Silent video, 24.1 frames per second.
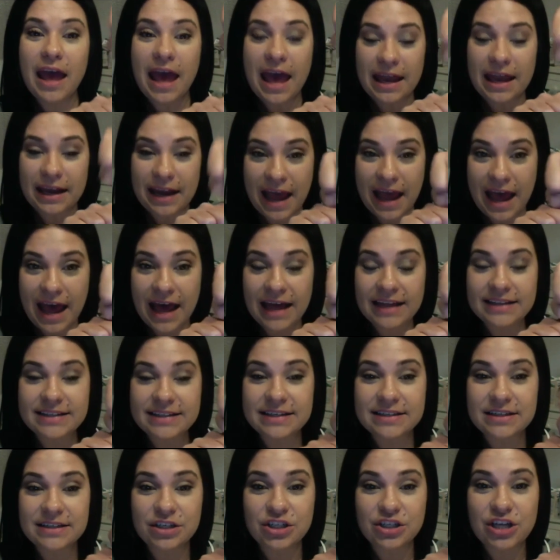and adds
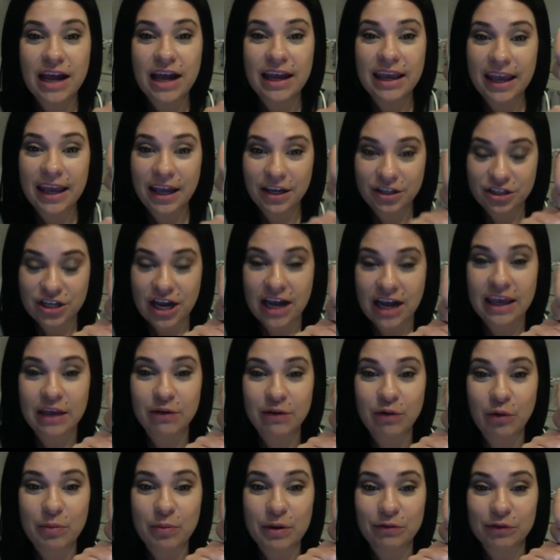it to Jackie, and Jackie
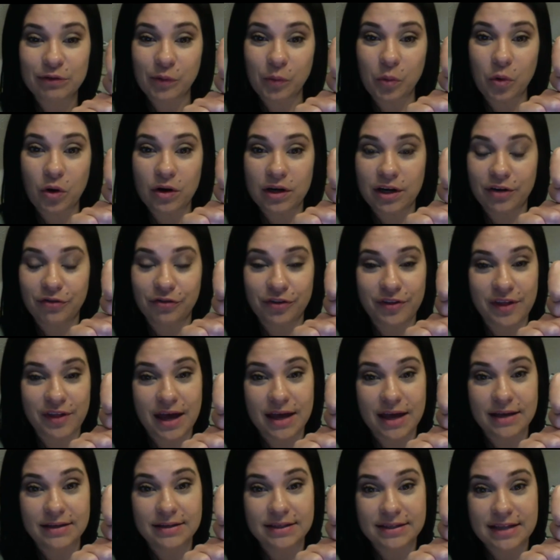will be rewarded for
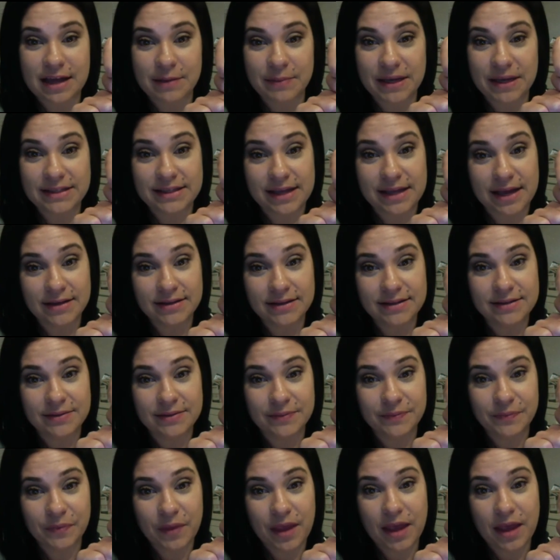that. Does that make sense?